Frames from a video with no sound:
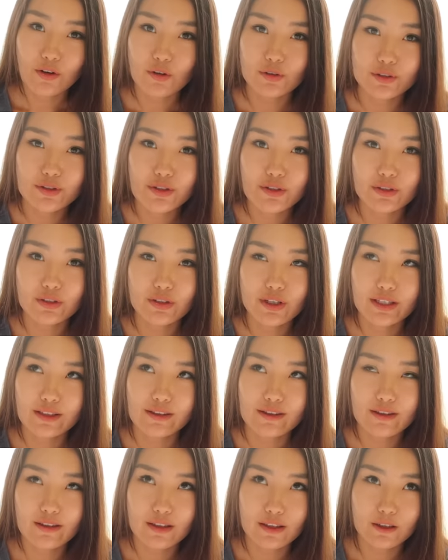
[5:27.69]
Also, I
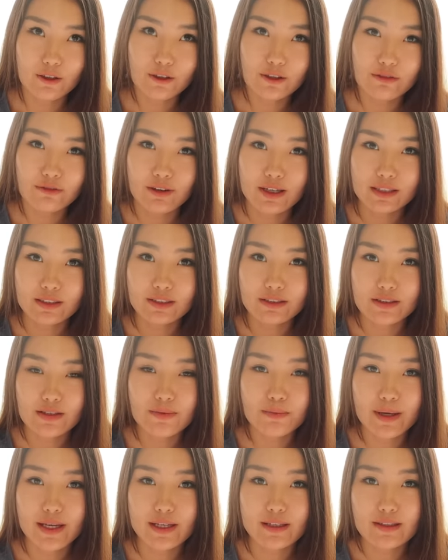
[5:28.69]
think a lot of factors
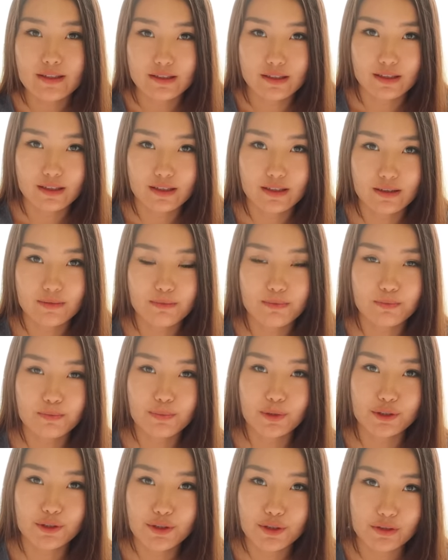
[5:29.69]
makes a
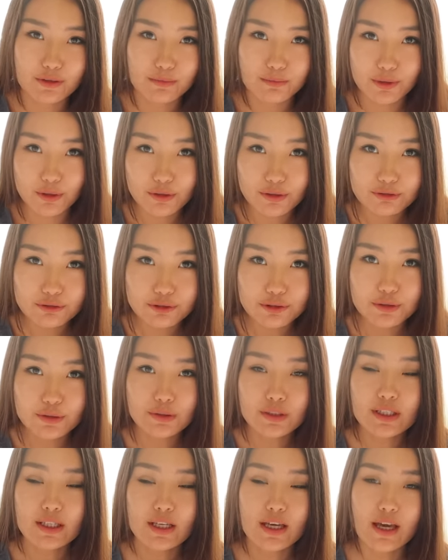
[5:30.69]
person beautiful
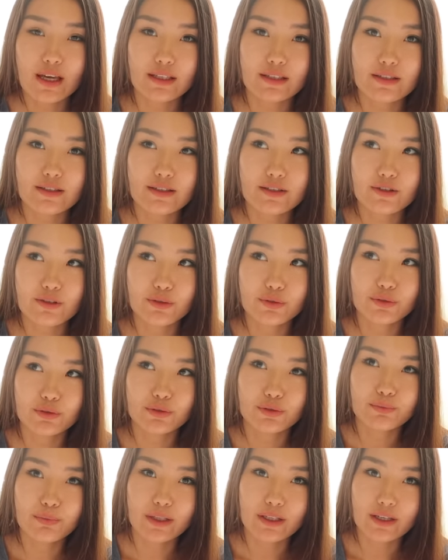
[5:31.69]
is
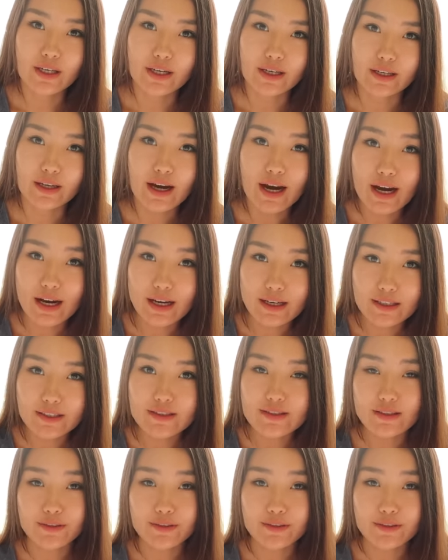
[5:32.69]
to be a kind,